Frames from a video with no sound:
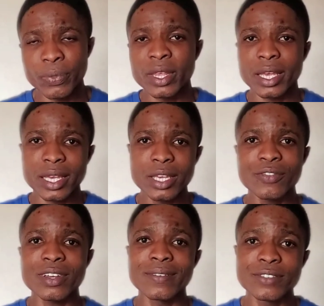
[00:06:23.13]
If a
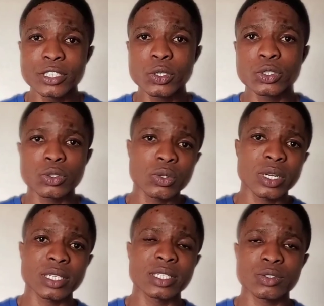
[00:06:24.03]
video is not
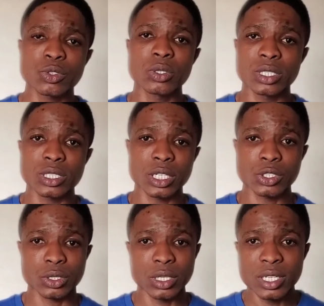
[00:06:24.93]
necessary on a section,
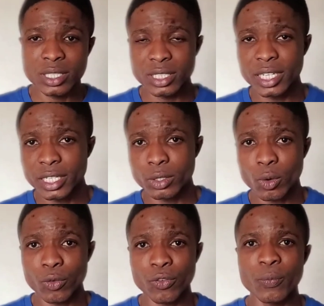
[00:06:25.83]
take it
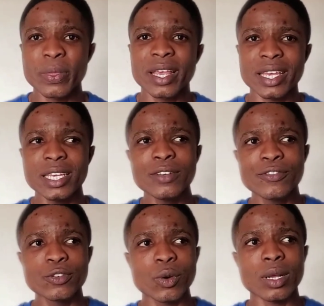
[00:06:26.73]
off. If
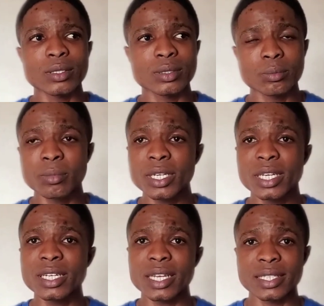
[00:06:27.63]
you are
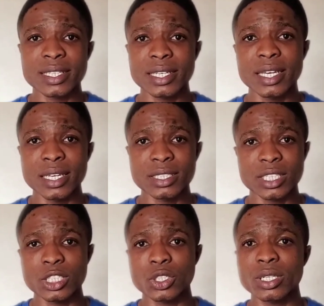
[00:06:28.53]
making a
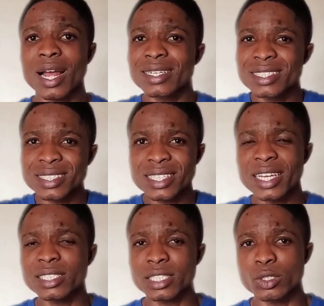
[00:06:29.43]
section and the
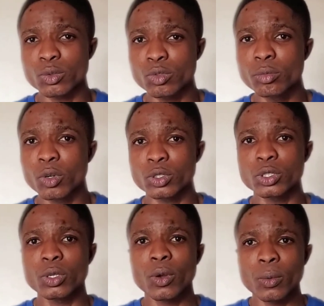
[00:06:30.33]
text is too much
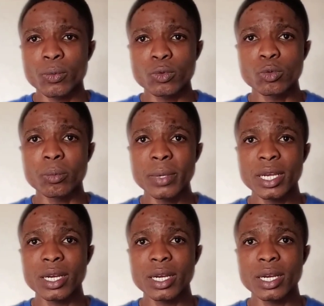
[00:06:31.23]
to make